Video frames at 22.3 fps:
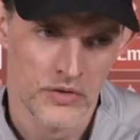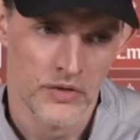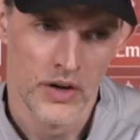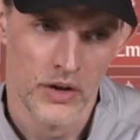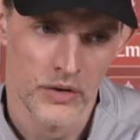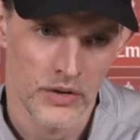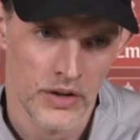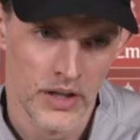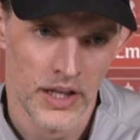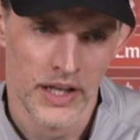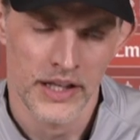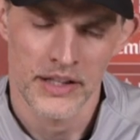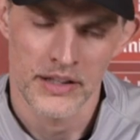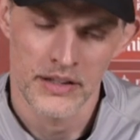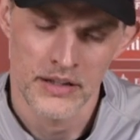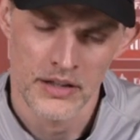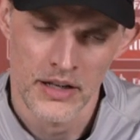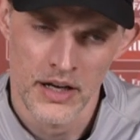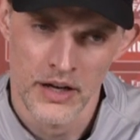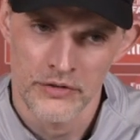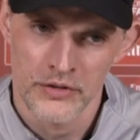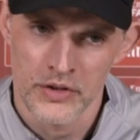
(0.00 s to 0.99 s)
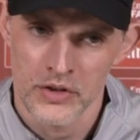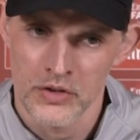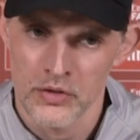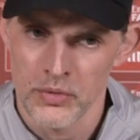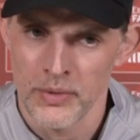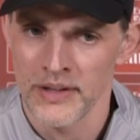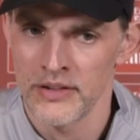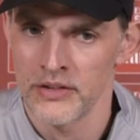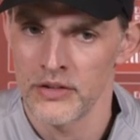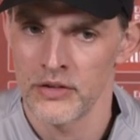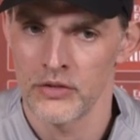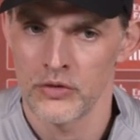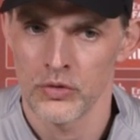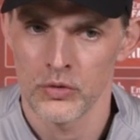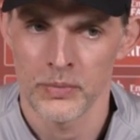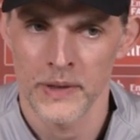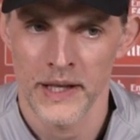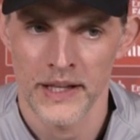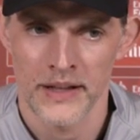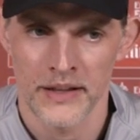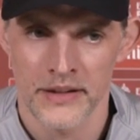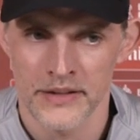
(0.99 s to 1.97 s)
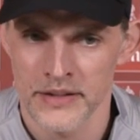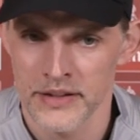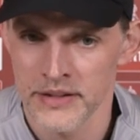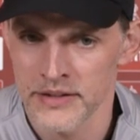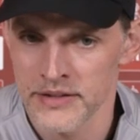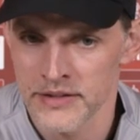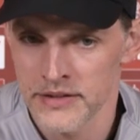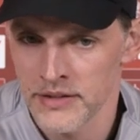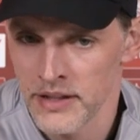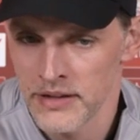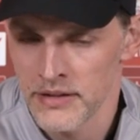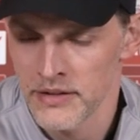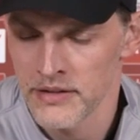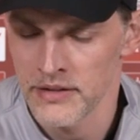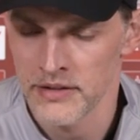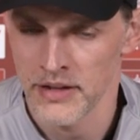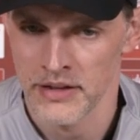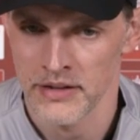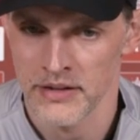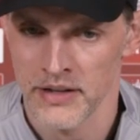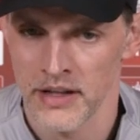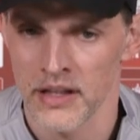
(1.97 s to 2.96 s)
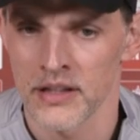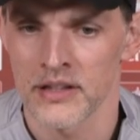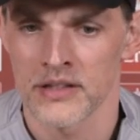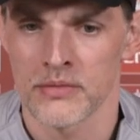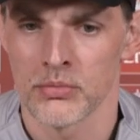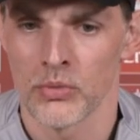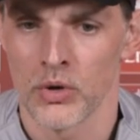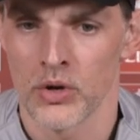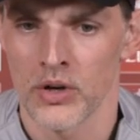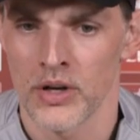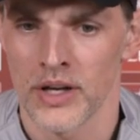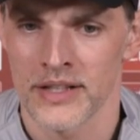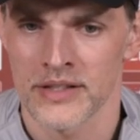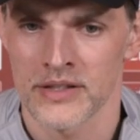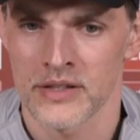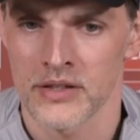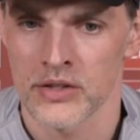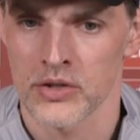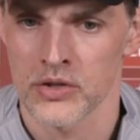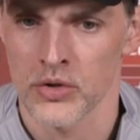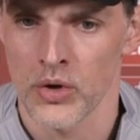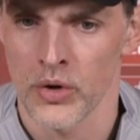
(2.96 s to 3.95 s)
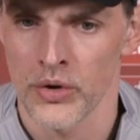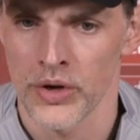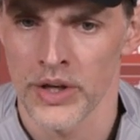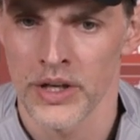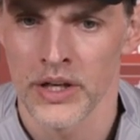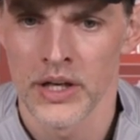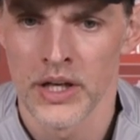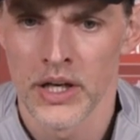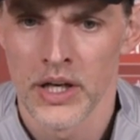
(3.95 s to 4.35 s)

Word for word: found like in after twenty-two penalties. That, that tells more or less the story.